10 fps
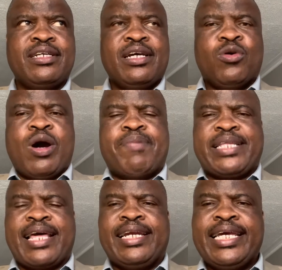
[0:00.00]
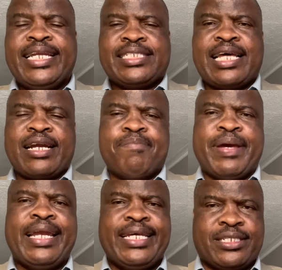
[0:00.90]
whereby the leaders are
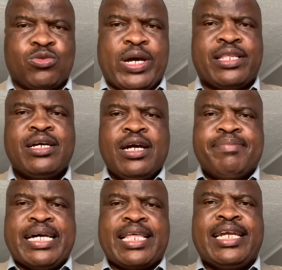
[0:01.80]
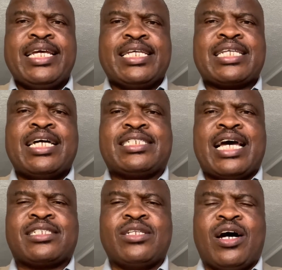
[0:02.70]
rebellious, whereby the leaders are
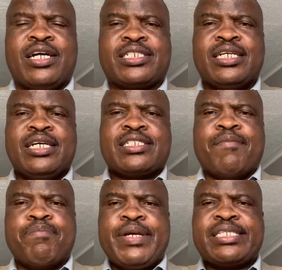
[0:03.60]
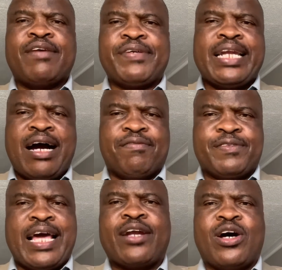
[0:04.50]
just not submissive enough.
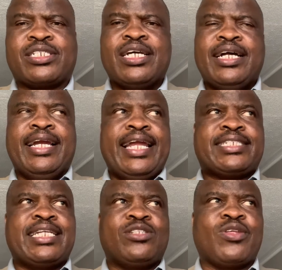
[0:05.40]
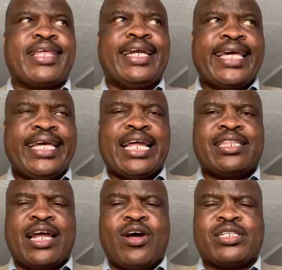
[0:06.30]
They are not listening to the leader. They
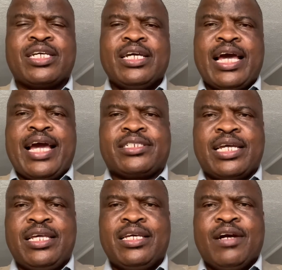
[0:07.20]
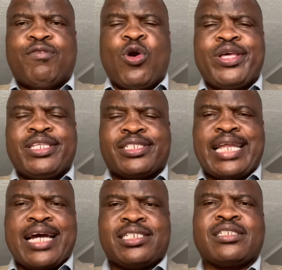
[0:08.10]
are not actually following the
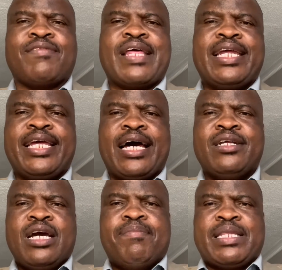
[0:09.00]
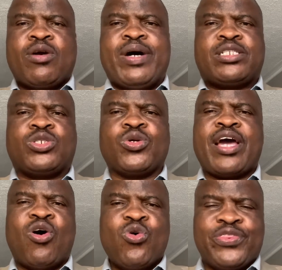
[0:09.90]
instructions of the leader, but they want to do
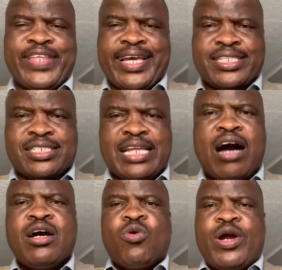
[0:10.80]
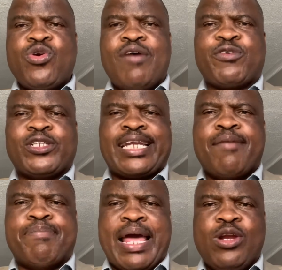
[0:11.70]
their own things. Now, when you have got
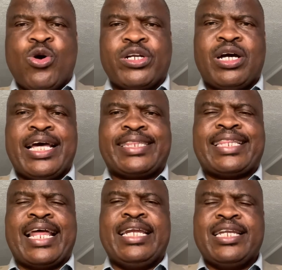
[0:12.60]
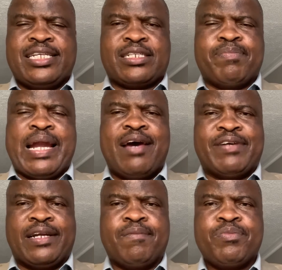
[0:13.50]
rebellion at the leadership level,